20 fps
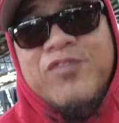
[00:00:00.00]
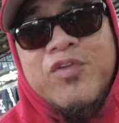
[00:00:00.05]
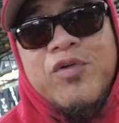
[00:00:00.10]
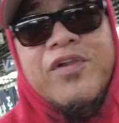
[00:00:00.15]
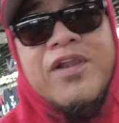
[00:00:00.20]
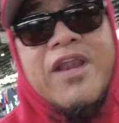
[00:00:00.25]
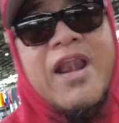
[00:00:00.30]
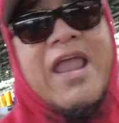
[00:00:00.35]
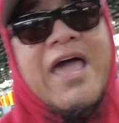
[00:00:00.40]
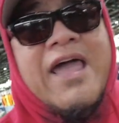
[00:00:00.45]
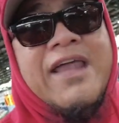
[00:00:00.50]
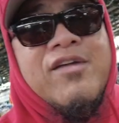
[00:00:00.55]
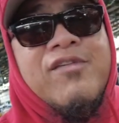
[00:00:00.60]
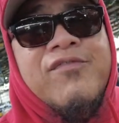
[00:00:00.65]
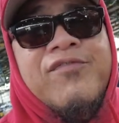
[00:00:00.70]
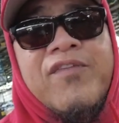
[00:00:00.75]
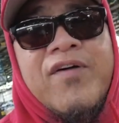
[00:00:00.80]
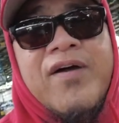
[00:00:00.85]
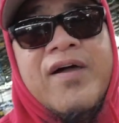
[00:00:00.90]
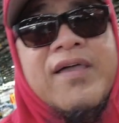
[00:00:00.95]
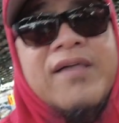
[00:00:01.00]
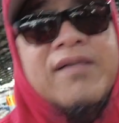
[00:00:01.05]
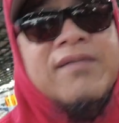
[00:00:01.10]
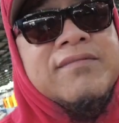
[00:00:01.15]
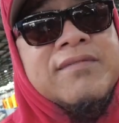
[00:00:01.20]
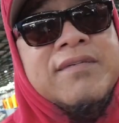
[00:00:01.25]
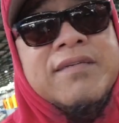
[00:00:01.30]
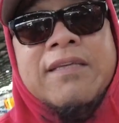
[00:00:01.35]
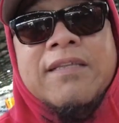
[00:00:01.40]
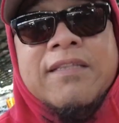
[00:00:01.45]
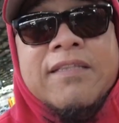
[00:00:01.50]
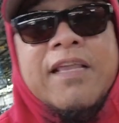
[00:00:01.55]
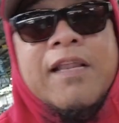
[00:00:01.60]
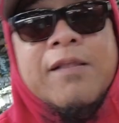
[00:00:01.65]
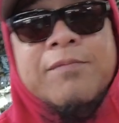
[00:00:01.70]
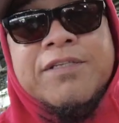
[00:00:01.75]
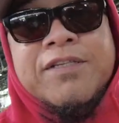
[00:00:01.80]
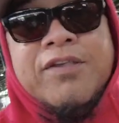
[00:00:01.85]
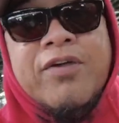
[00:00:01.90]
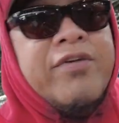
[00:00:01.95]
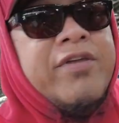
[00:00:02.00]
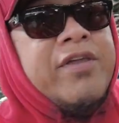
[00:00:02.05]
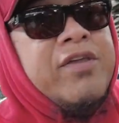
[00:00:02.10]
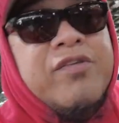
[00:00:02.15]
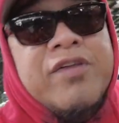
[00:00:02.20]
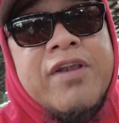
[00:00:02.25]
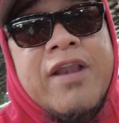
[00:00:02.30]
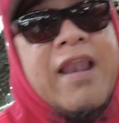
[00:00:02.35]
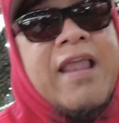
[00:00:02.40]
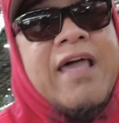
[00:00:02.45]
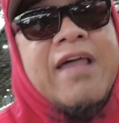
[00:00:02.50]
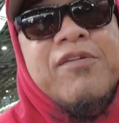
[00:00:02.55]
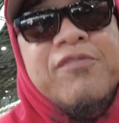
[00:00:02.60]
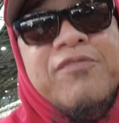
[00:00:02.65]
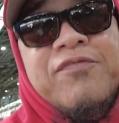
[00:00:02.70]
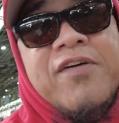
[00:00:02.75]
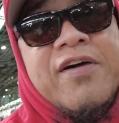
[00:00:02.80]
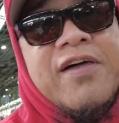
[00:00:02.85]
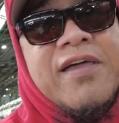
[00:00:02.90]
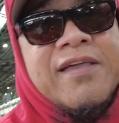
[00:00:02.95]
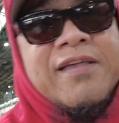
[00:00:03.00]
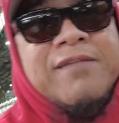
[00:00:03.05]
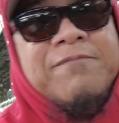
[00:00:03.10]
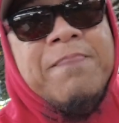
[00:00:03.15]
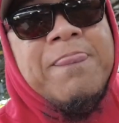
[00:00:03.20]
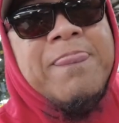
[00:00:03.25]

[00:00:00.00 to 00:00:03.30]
if you're in the line of fire, then I'm sorry, you're in the line of fire.